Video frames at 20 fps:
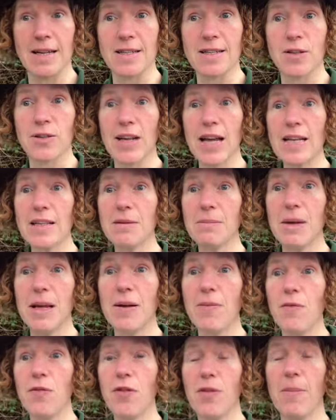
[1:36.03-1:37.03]
So get some
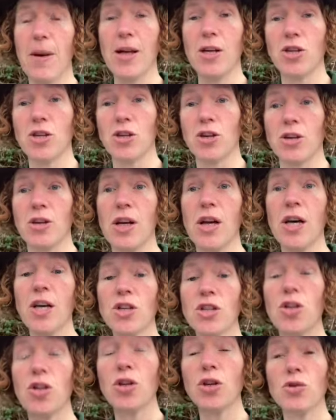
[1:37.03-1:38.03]
information
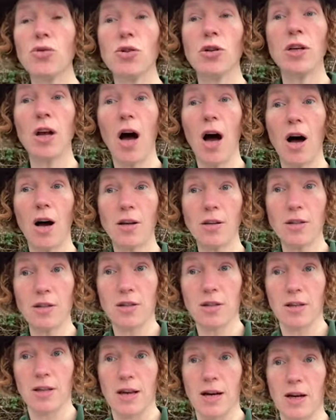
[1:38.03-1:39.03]
so that you can
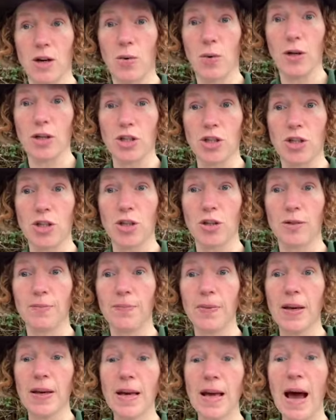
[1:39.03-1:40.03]
answer that question.
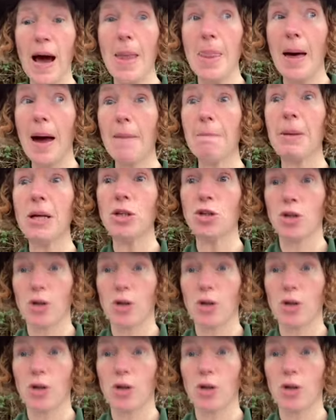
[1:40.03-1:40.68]
And that means you